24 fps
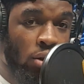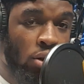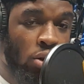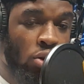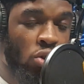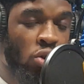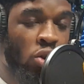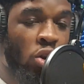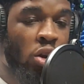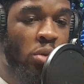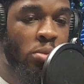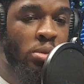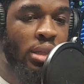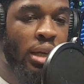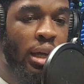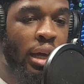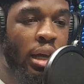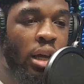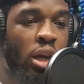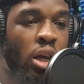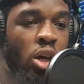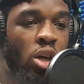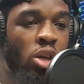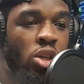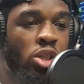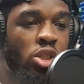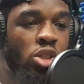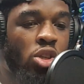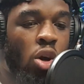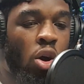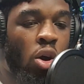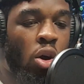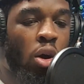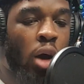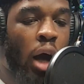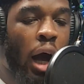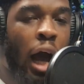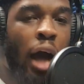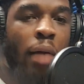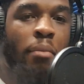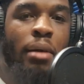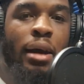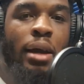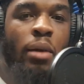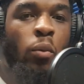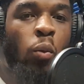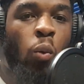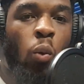You know what I'm saying? So I
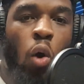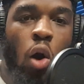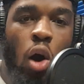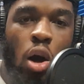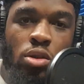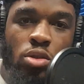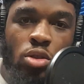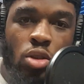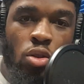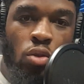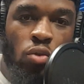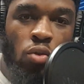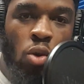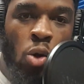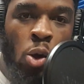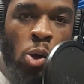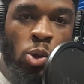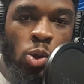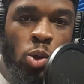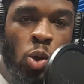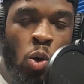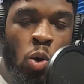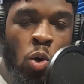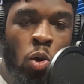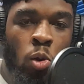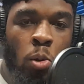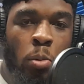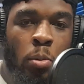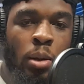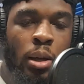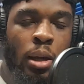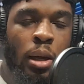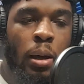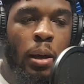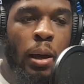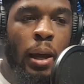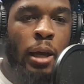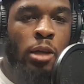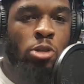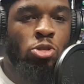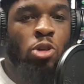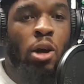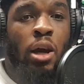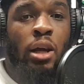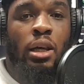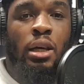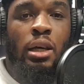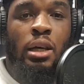might walk to the wrong dorm and
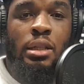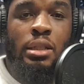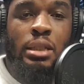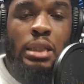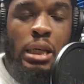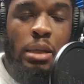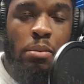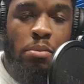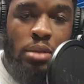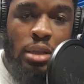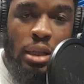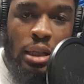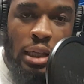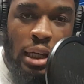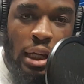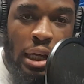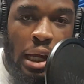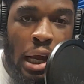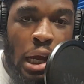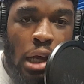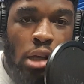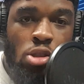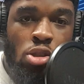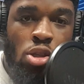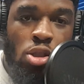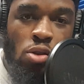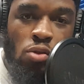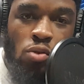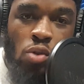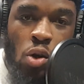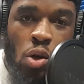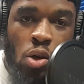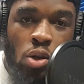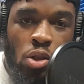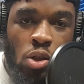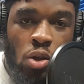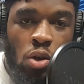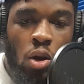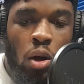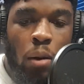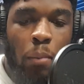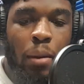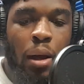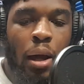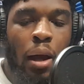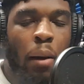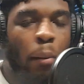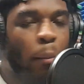try to attempt to get into the wrong
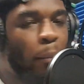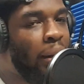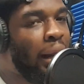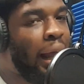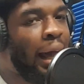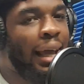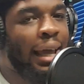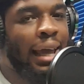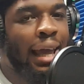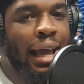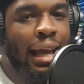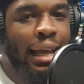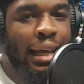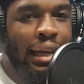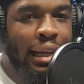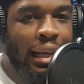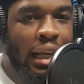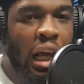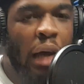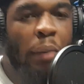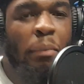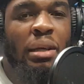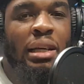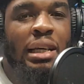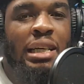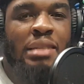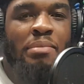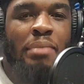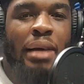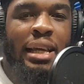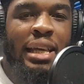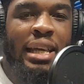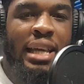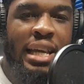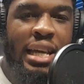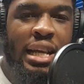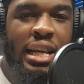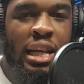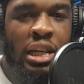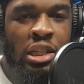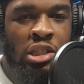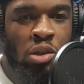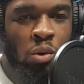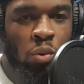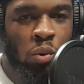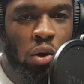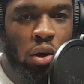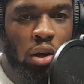dorm, but I can't get in because my key
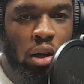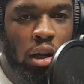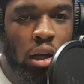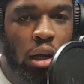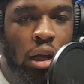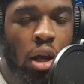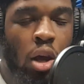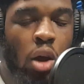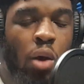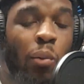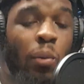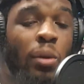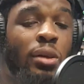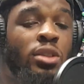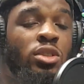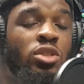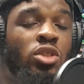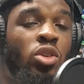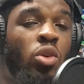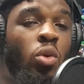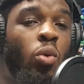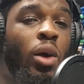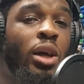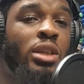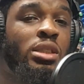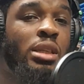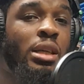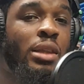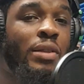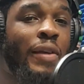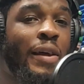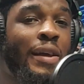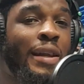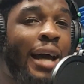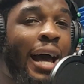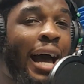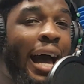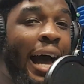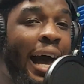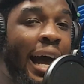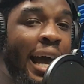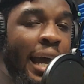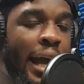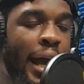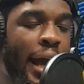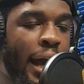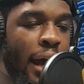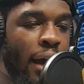doesn't work. Which is the question that
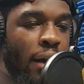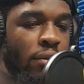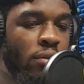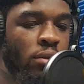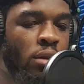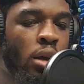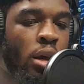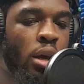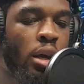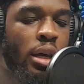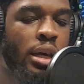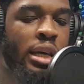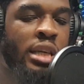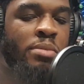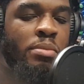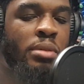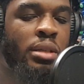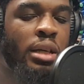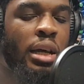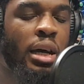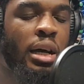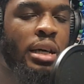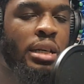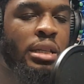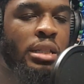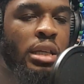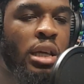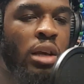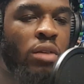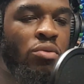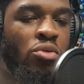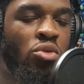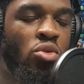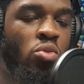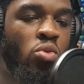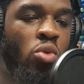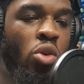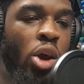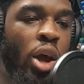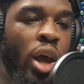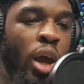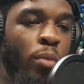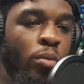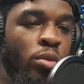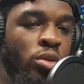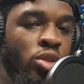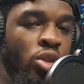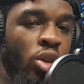I have. Is because if you were
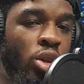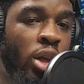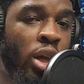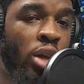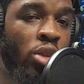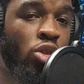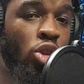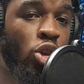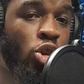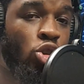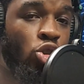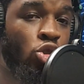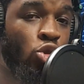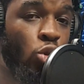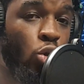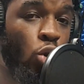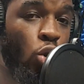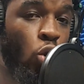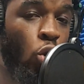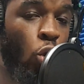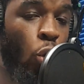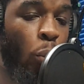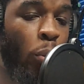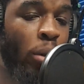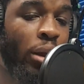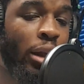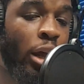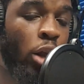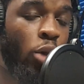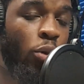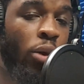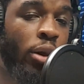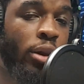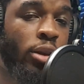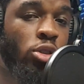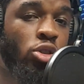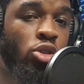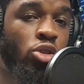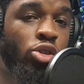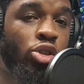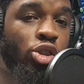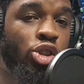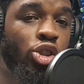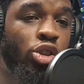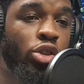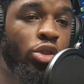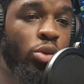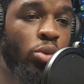able to get the door open in order to
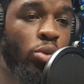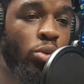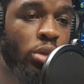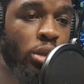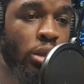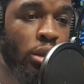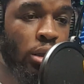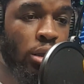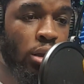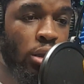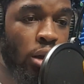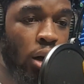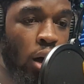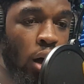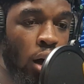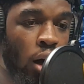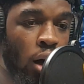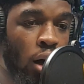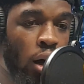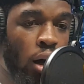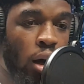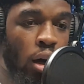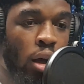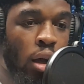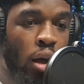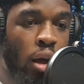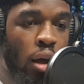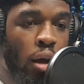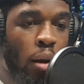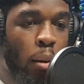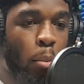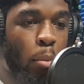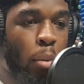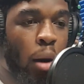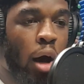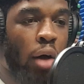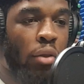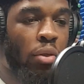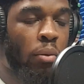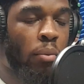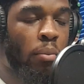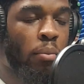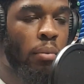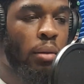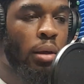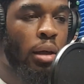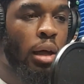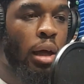shoot
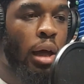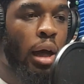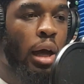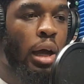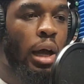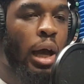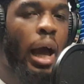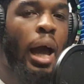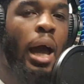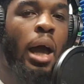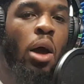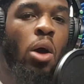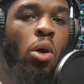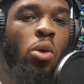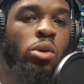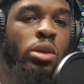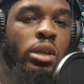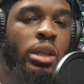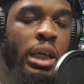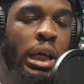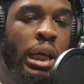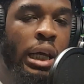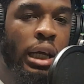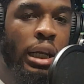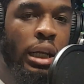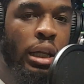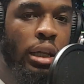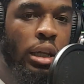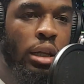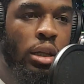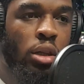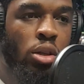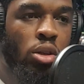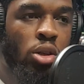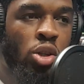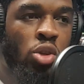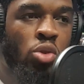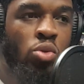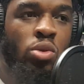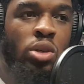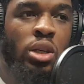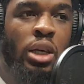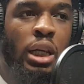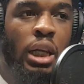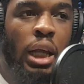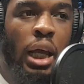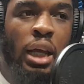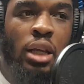Botham, how did you
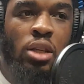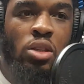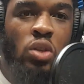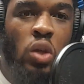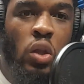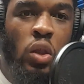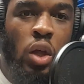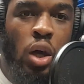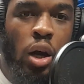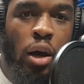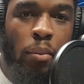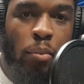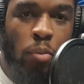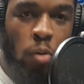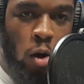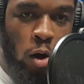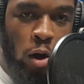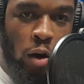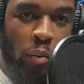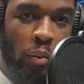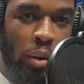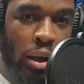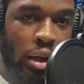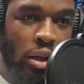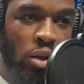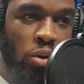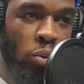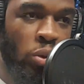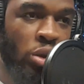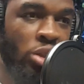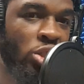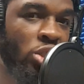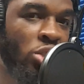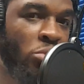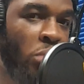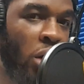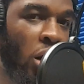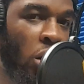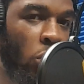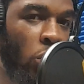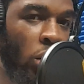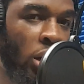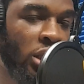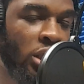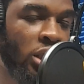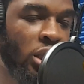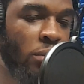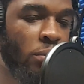get into the apartment? Which is my
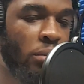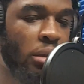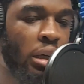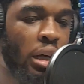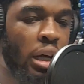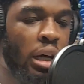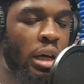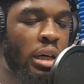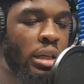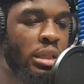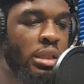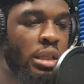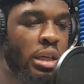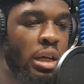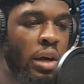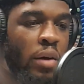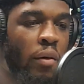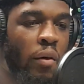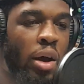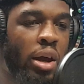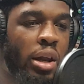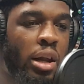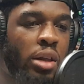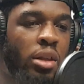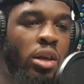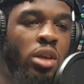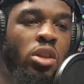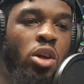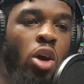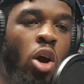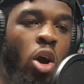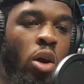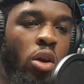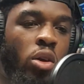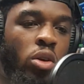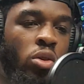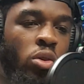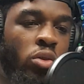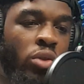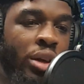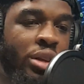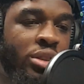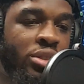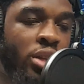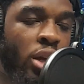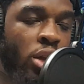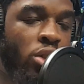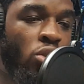question, because in another article they
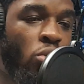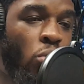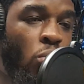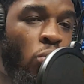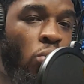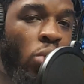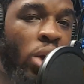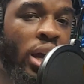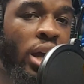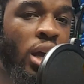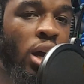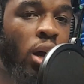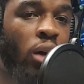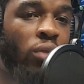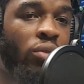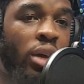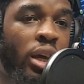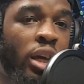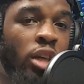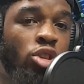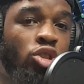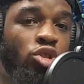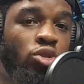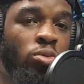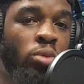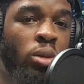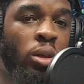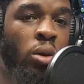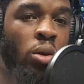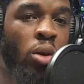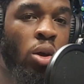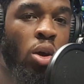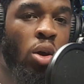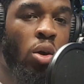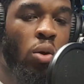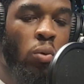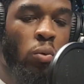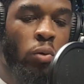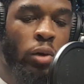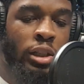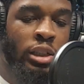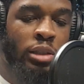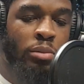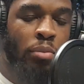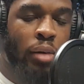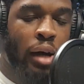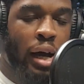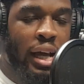said the way of entry
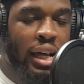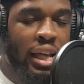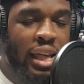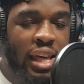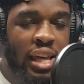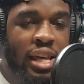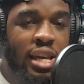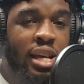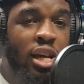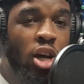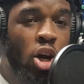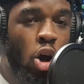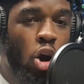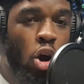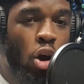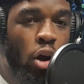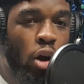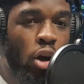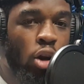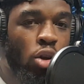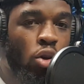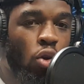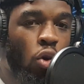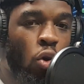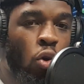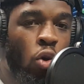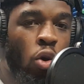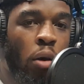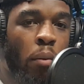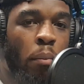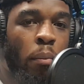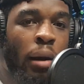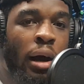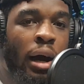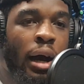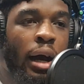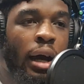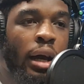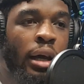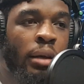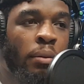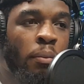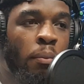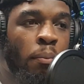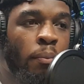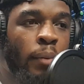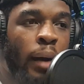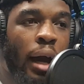was by key card or by
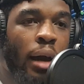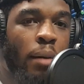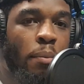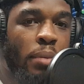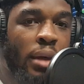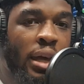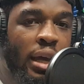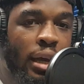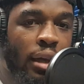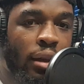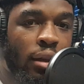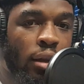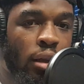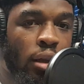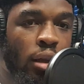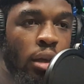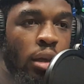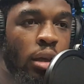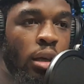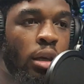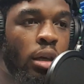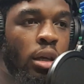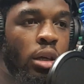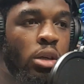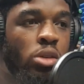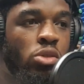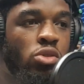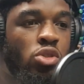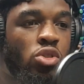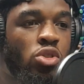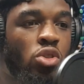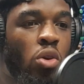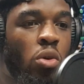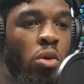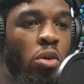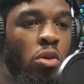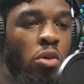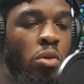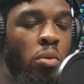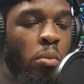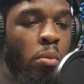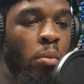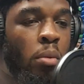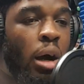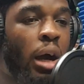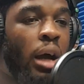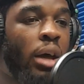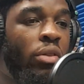pin. So
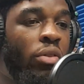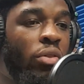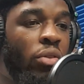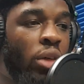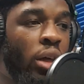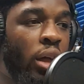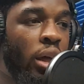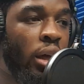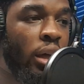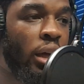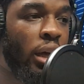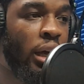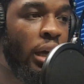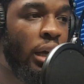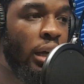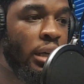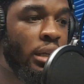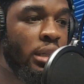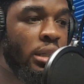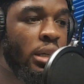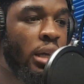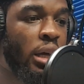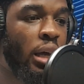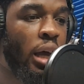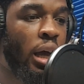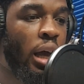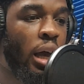my thing is,